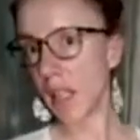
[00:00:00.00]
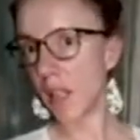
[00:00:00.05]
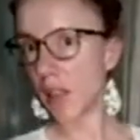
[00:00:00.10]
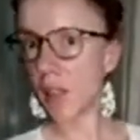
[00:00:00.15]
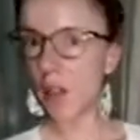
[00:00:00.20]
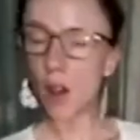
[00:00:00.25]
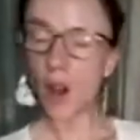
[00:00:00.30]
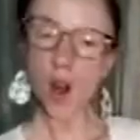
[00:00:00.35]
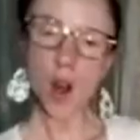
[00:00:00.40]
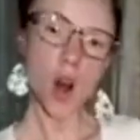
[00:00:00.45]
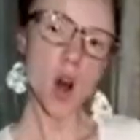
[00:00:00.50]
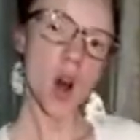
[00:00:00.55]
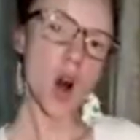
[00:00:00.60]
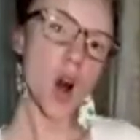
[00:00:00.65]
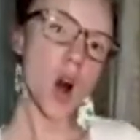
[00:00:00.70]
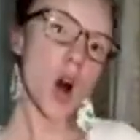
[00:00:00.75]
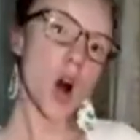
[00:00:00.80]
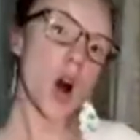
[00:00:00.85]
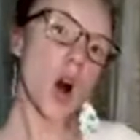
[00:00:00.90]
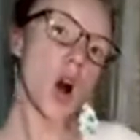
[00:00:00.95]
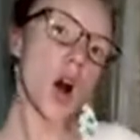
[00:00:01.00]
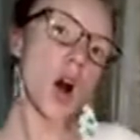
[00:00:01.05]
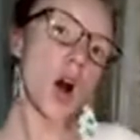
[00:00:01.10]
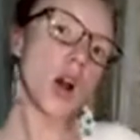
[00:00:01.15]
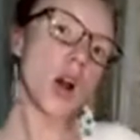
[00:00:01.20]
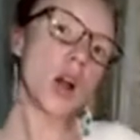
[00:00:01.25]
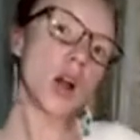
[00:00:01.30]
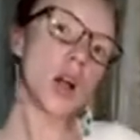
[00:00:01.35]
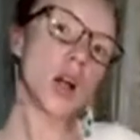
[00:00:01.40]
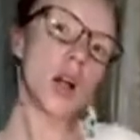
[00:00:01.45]
in
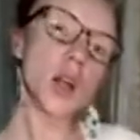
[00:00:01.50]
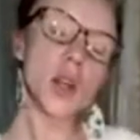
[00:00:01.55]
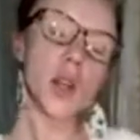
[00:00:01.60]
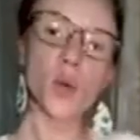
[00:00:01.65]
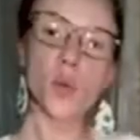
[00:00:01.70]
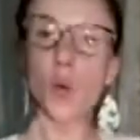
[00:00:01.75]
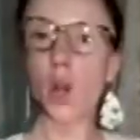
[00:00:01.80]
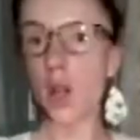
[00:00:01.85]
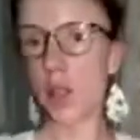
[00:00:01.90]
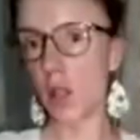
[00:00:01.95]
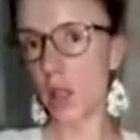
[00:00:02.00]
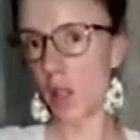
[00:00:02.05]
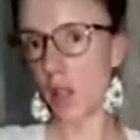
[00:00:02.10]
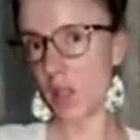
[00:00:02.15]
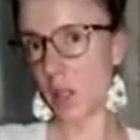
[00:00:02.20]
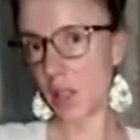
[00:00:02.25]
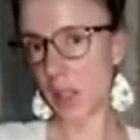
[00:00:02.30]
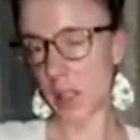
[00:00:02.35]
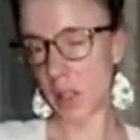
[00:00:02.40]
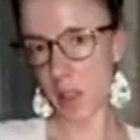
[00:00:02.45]
all the world,